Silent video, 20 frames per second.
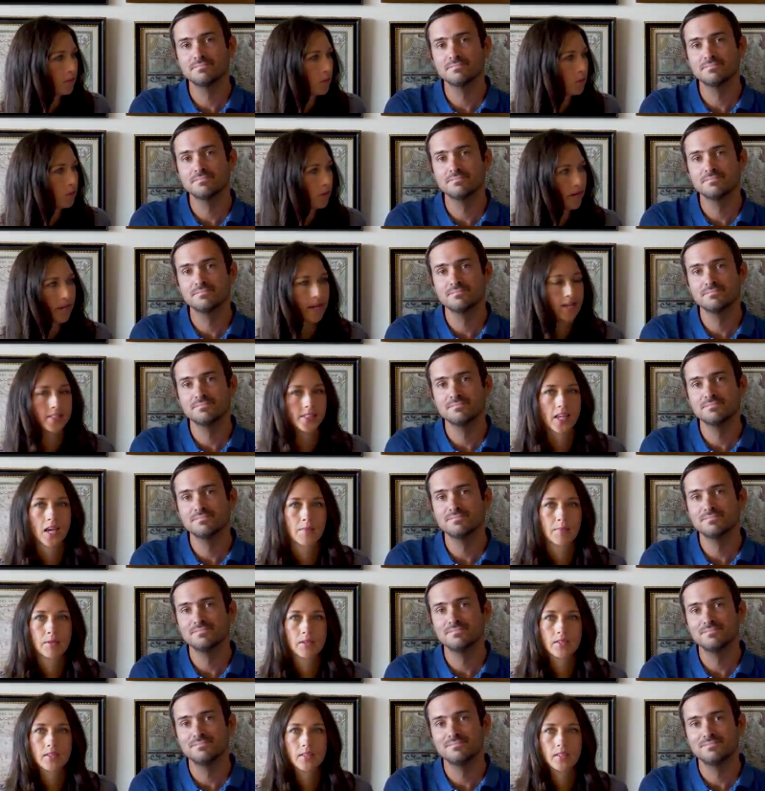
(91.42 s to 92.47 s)
Speaker 1: what has
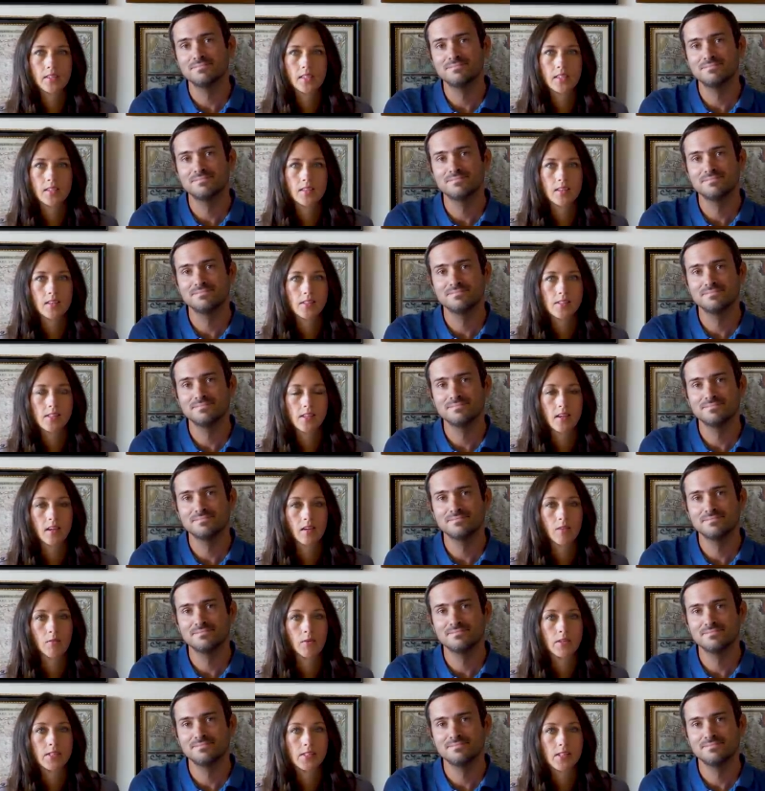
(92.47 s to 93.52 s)
happened to lead to this
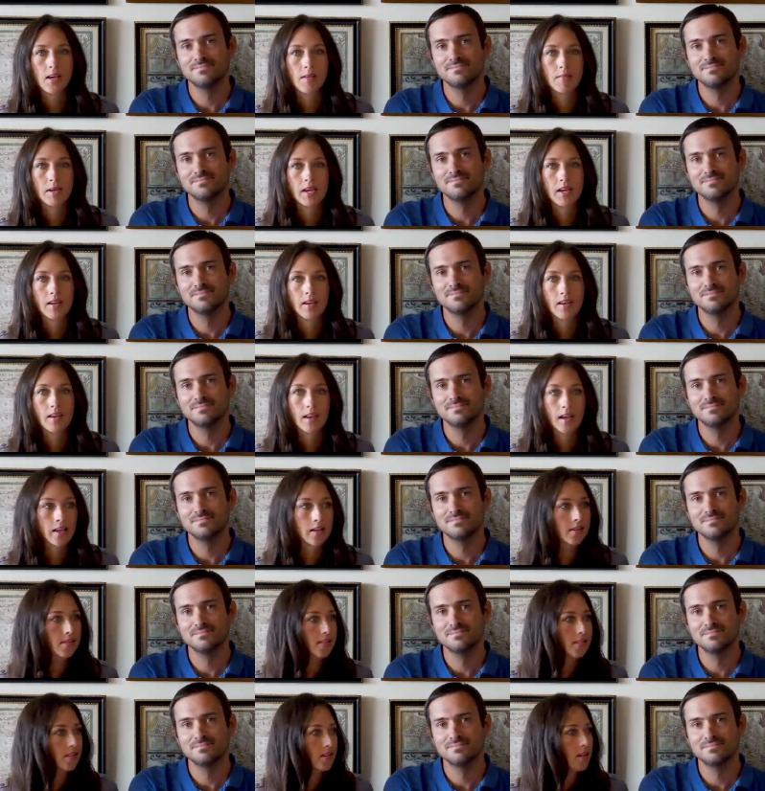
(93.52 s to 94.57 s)
and what's coming
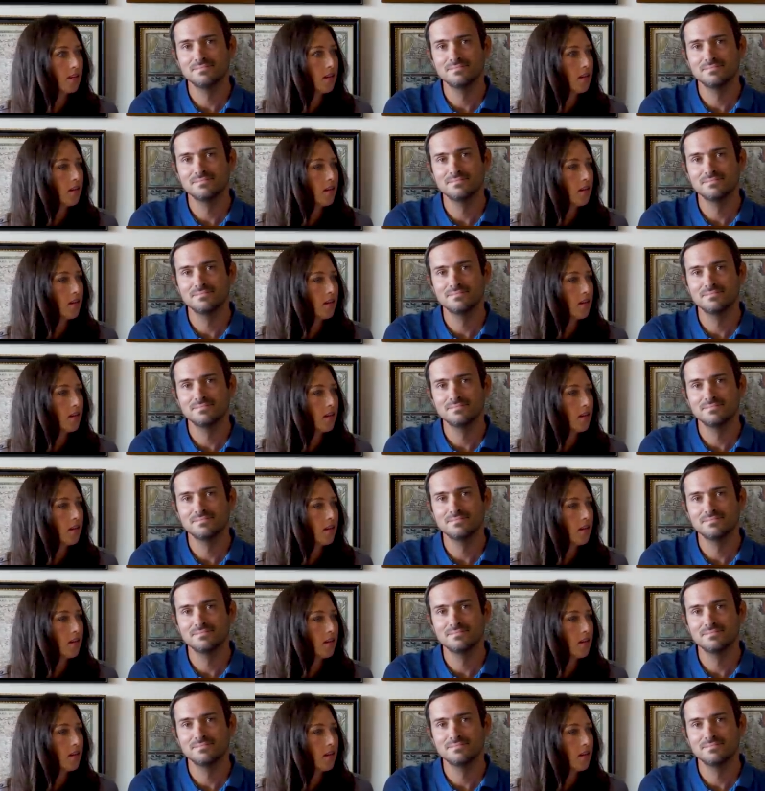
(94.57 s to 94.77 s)
next.